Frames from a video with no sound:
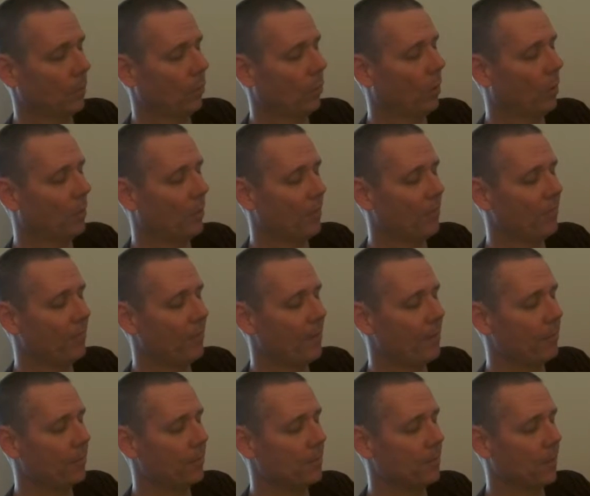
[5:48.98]
of my
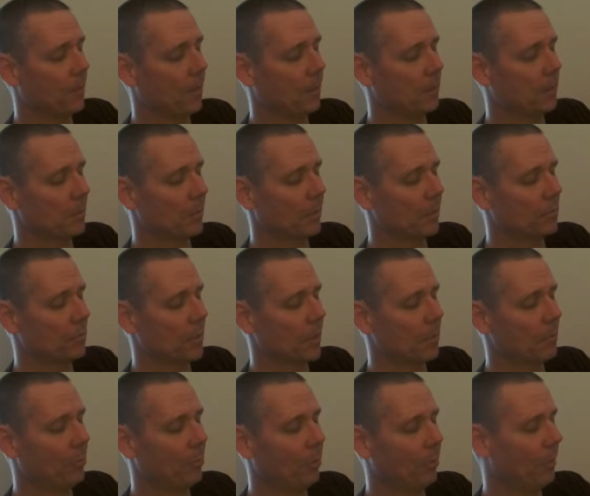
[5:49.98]
favorite songs. I'm going to try
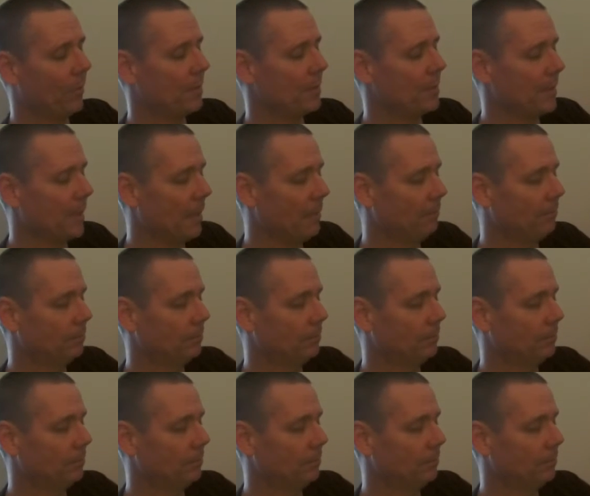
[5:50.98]
and pull this up.